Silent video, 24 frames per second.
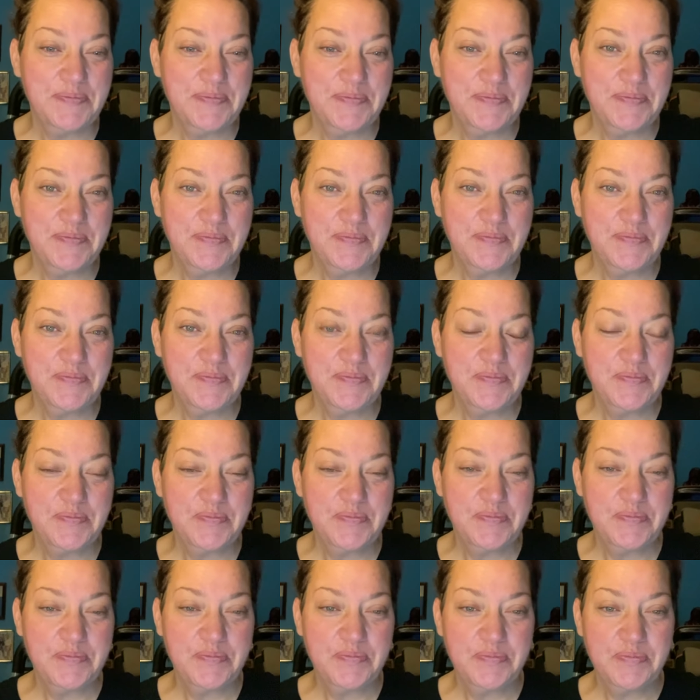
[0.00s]

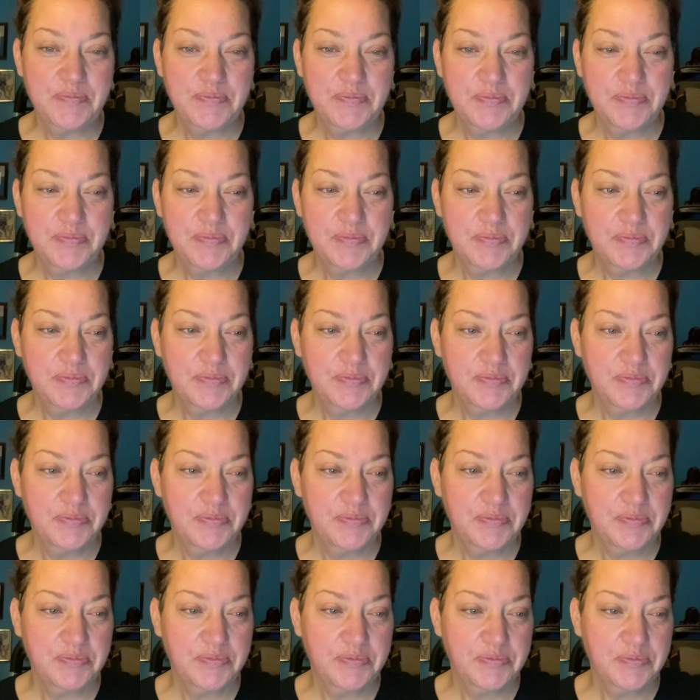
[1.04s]

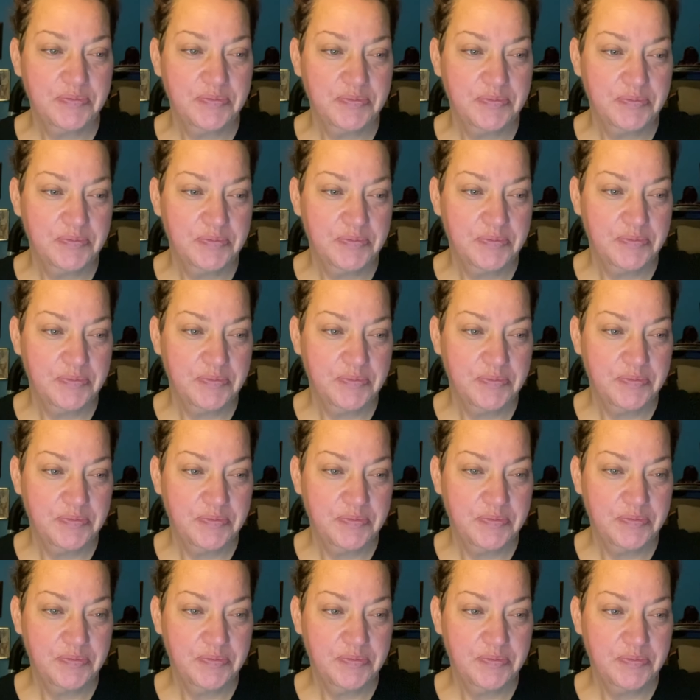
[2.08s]

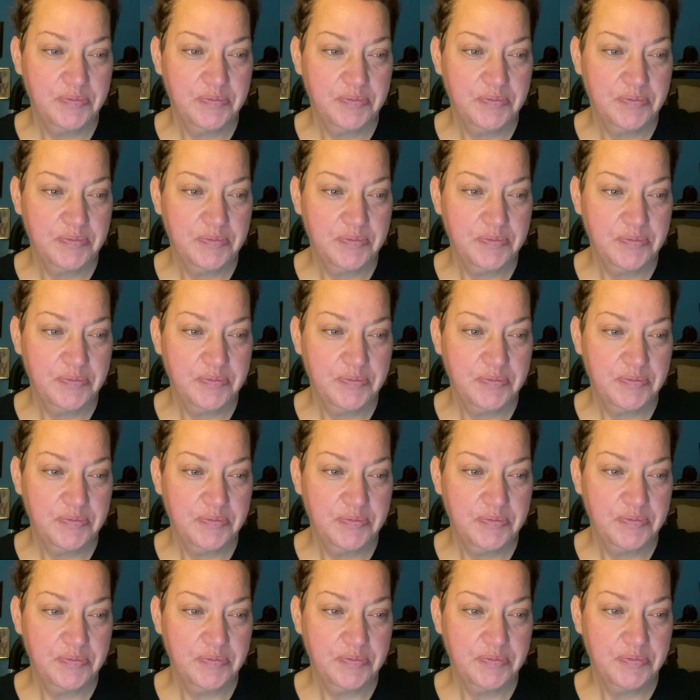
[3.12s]

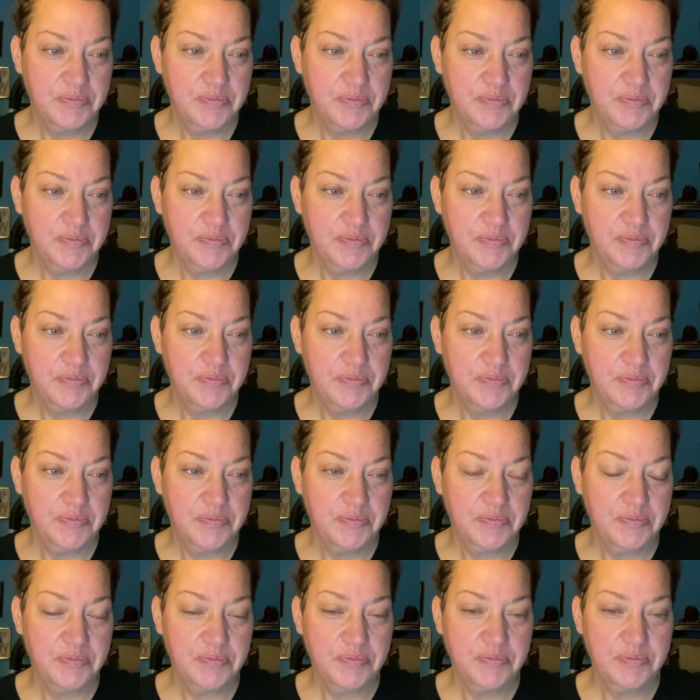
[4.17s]

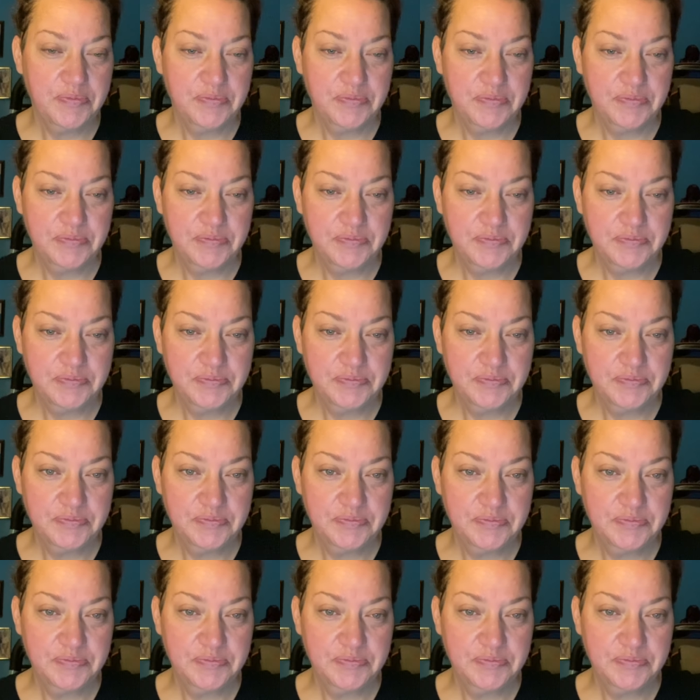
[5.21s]
Nobody speaks.